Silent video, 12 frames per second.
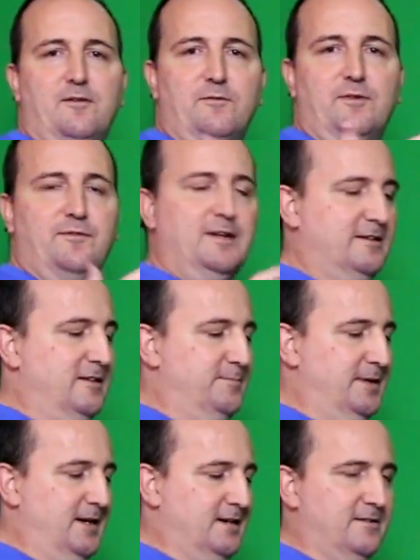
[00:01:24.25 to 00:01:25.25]
reflected
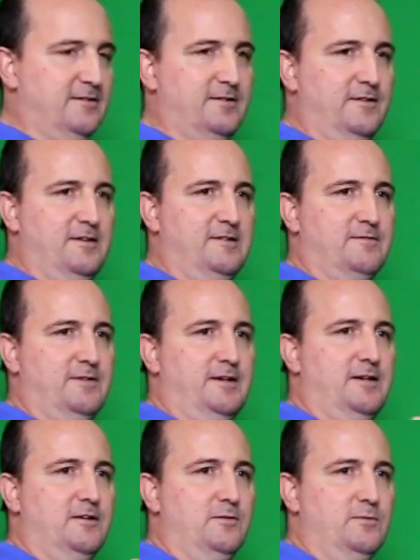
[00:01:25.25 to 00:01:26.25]
back to this right
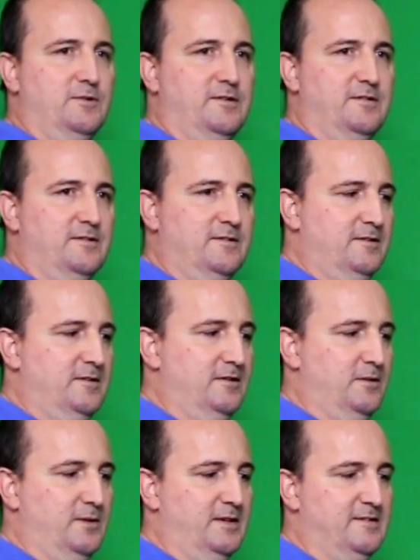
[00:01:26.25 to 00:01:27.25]
here, which is the,
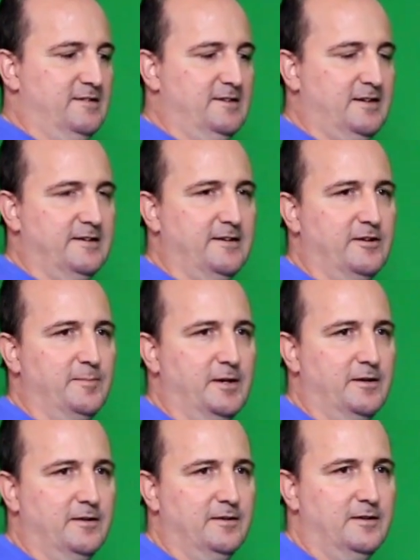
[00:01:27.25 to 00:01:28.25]
known as the secondary
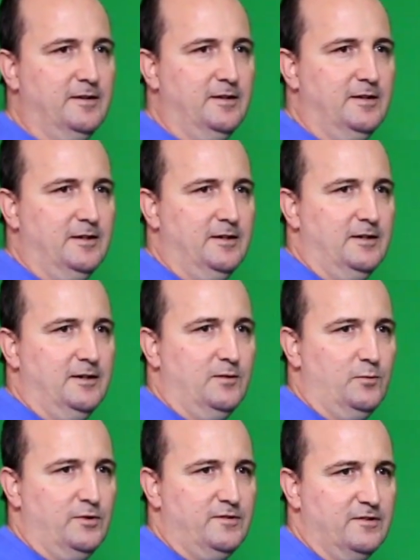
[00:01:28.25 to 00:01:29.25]
mirror,
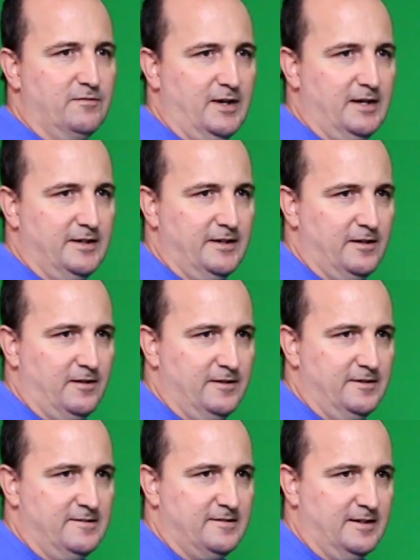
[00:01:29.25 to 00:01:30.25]
which is right here
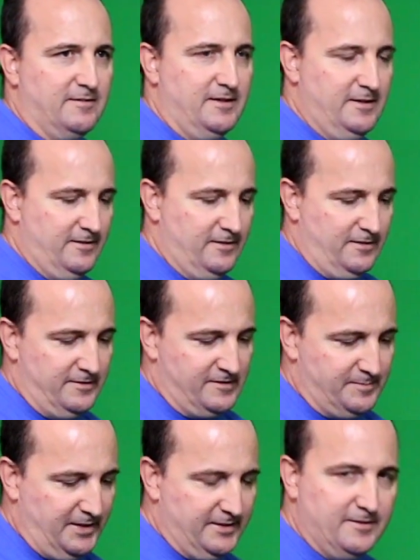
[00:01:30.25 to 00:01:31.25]
on this thing right here on the
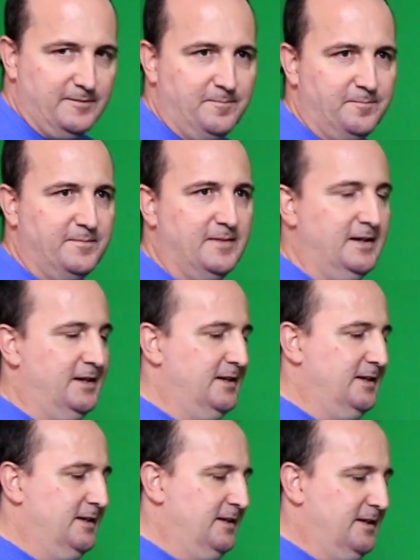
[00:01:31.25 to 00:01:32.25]
spider,
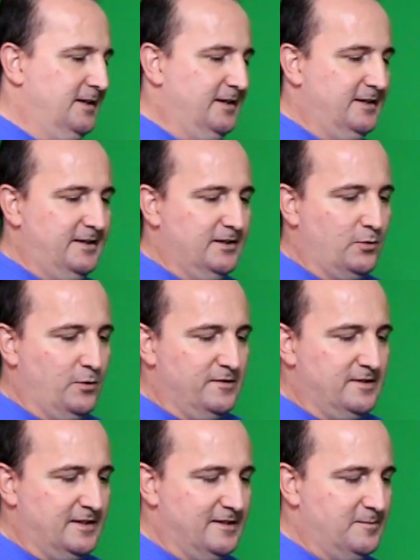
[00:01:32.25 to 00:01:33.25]
and then of
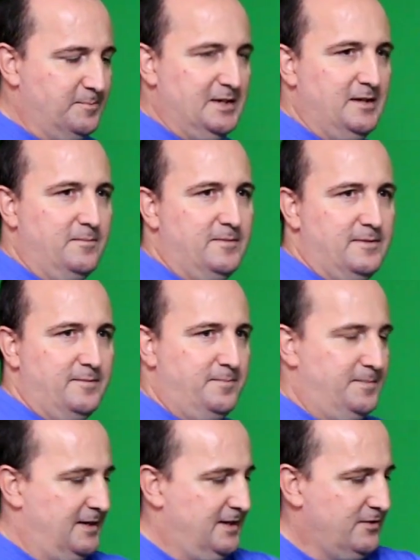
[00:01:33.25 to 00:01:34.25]
course it gets beamed
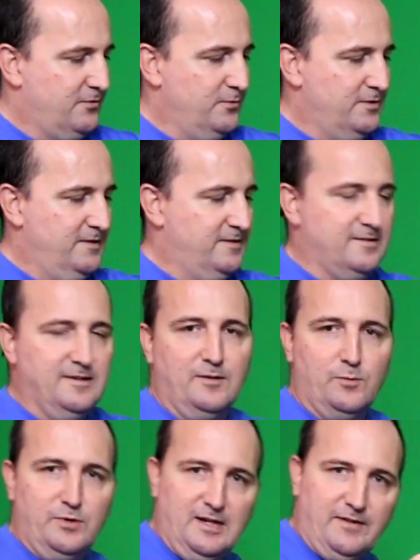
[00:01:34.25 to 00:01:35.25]
back through this thing
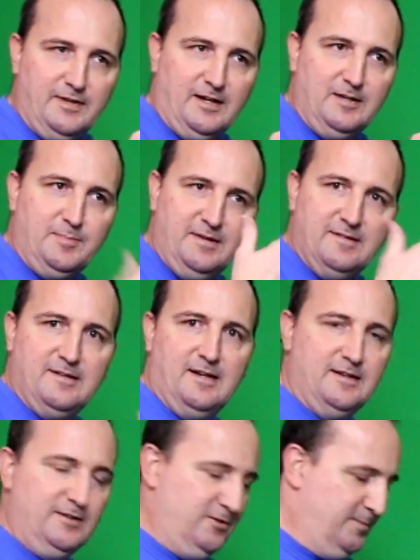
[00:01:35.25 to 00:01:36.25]
where you have an eyepiece
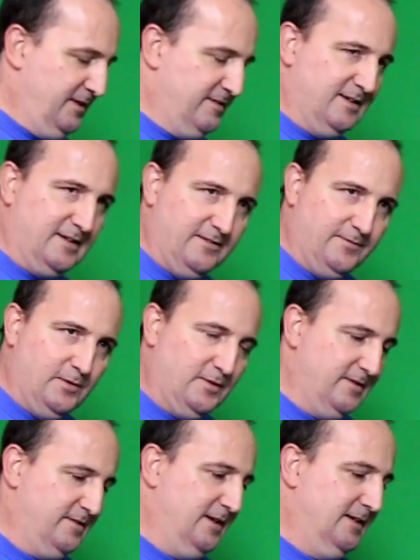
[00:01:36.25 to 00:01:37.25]
at and you basically
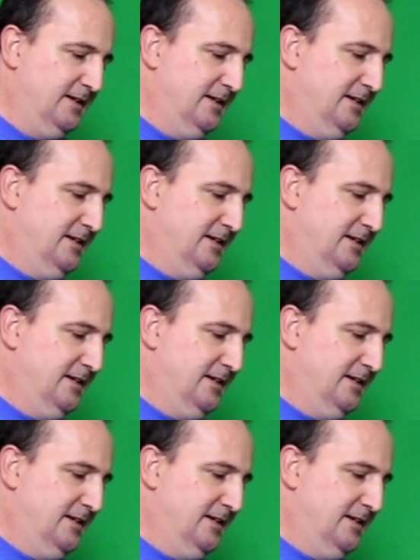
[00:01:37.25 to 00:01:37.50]
focus at.